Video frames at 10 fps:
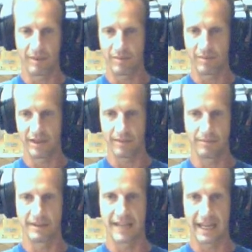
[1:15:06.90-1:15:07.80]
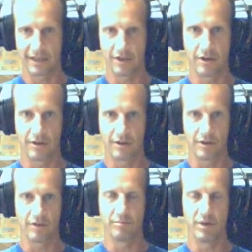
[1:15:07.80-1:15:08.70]
might be attacking your
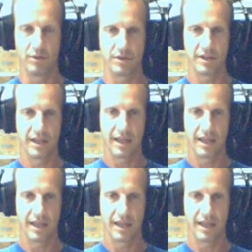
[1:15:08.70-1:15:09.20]
boat.